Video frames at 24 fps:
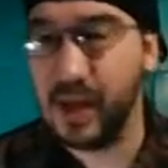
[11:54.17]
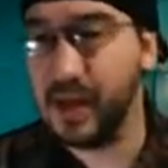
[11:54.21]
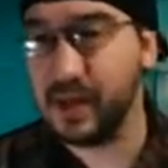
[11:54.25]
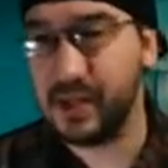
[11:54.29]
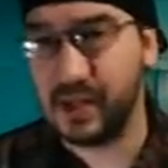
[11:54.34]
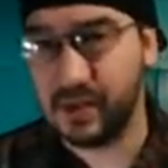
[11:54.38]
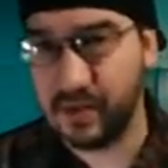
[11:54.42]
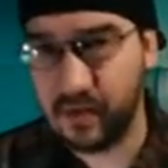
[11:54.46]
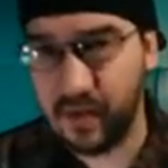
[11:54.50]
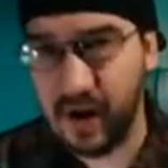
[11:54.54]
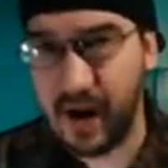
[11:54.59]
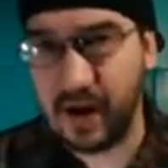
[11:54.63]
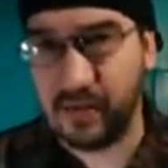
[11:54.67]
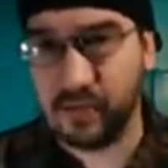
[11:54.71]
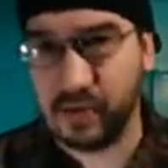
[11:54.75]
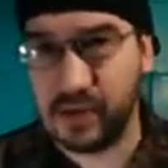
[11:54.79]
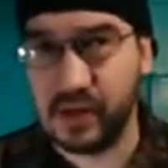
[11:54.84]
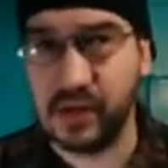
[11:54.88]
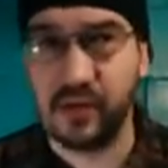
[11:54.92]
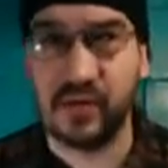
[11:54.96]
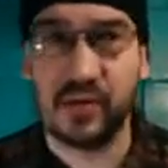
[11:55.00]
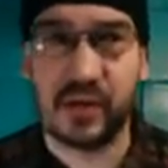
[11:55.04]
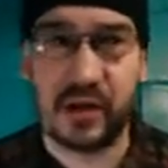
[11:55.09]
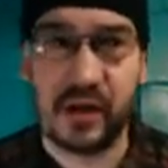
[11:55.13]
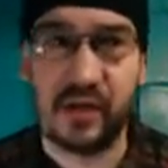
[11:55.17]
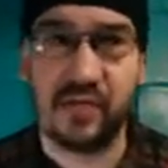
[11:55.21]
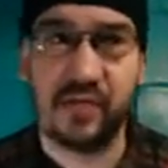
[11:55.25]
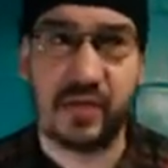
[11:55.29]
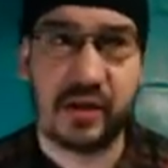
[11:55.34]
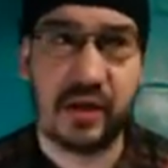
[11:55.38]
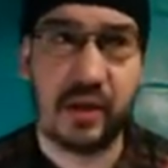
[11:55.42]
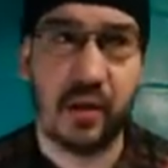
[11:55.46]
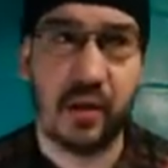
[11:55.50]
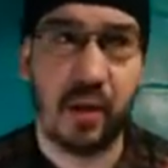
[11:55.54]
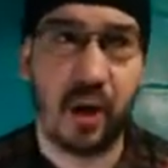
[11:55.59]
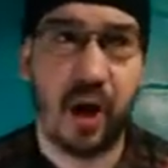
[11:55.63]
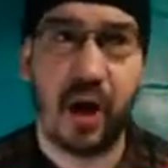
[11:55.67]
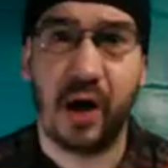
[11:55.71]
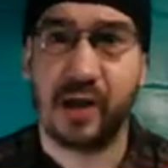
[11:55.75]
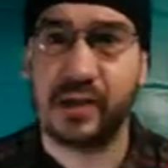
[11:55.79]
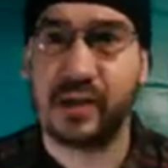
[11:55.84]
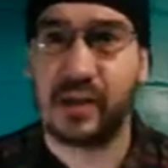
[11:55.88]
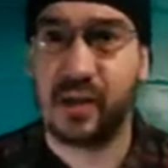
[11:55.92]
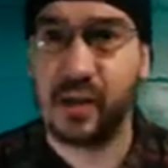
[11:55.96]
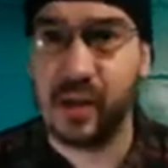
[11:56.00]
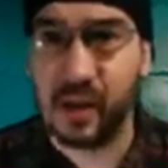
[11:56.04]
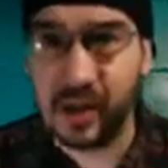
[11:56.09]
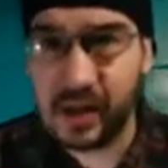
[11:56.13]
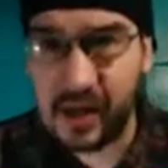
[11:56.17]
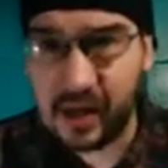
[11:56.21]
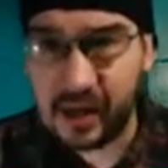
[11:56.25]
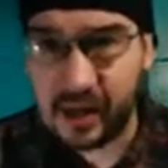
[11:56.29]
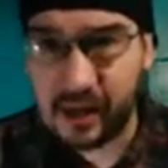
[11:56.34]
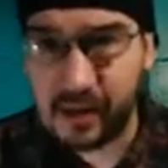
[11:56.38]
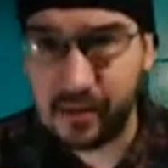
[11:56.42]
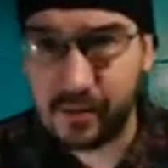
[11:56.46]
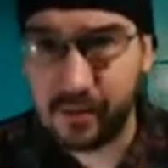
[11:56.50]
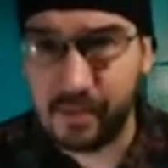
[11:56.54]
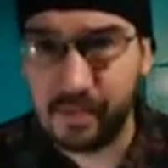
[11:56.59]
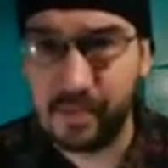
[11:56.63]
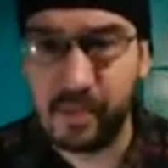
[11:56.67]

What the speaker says: at Survivor Series, if she lost clean.